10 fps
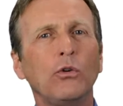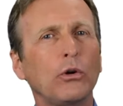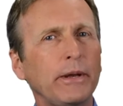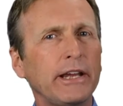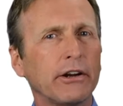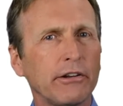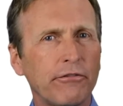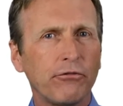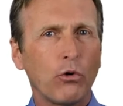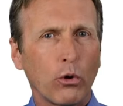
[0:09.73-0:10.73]
will be carried
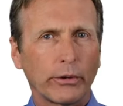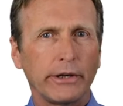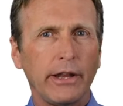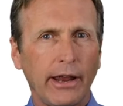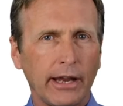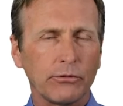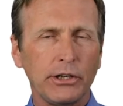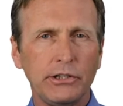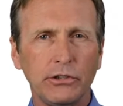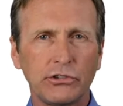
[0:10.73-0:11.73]
forward and
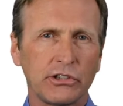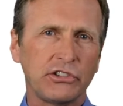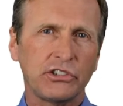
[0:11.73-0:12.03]
reduce the